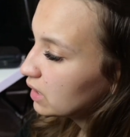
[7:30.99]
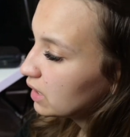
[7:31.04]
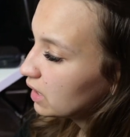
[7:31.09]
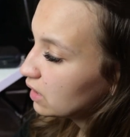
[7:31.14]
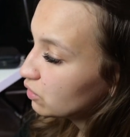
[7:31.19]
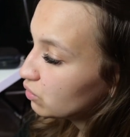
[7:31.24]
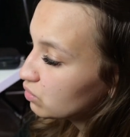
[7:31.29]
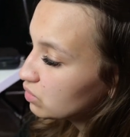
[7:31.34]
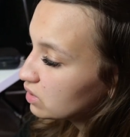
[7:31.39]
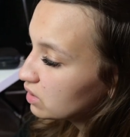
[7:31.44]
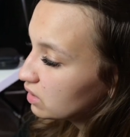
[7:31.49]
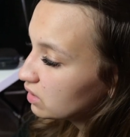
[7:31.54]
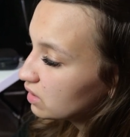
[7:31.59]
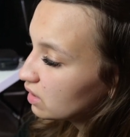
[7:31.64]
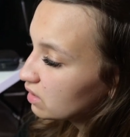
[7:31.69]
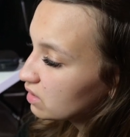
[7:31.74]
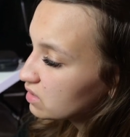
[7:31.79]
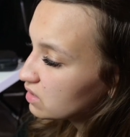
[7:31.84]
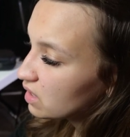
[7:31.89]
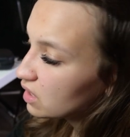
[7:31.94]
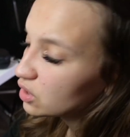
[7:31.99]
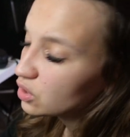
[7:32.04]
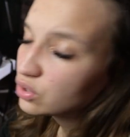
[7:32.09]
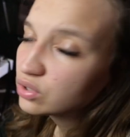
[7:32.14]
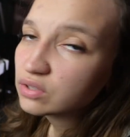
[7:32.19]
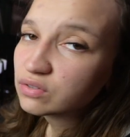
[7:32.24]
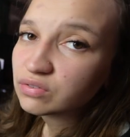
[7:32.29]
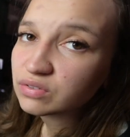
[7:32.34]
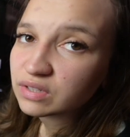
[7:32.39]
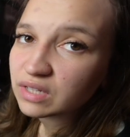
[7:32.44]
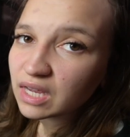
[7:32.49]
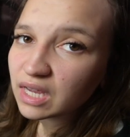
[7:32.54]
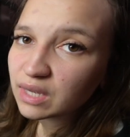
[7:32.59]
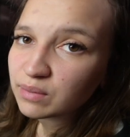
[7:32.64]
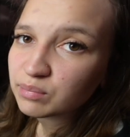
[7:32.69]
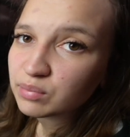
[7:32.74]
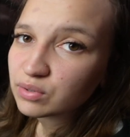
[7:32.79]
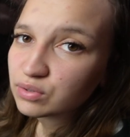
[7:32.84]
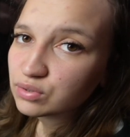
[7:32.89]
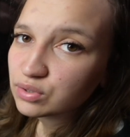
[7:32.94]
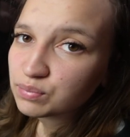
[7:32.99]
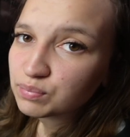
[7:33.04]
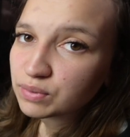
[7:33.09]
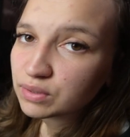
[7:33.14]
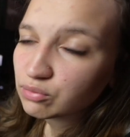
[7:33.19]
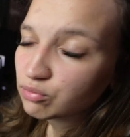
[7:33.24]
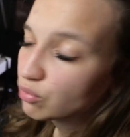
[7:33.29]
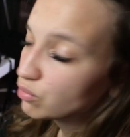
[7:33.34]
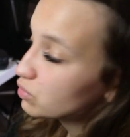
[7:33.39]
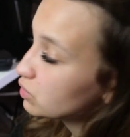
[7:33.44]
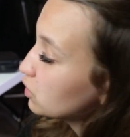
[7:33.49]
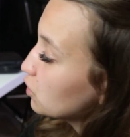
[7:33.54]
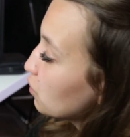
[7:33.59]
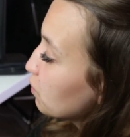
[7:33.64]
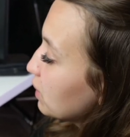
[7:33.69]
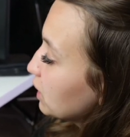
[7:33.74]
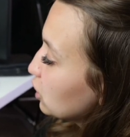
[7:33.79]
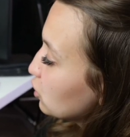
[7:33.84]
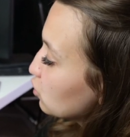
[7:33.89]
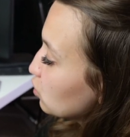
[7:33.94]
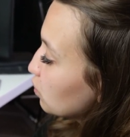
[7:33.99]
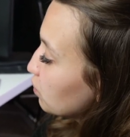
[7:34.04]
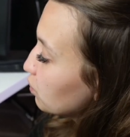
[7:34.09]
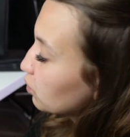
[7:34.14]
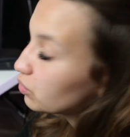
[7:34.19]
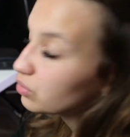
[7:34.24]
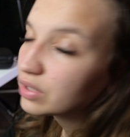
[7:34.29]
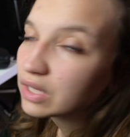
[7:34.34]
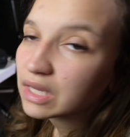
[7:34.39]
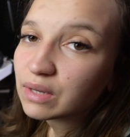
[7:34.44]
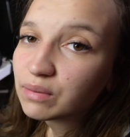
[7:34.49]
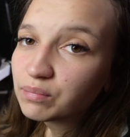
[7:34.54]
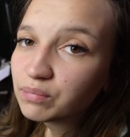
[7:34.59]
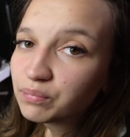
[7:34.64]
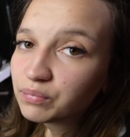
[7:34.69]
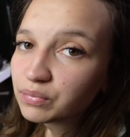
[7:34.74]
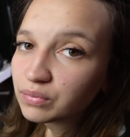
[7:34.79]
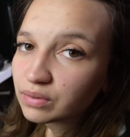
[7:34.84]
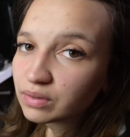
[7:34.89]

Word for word: and you see there is a lot of cables, but we'll still manage to put them,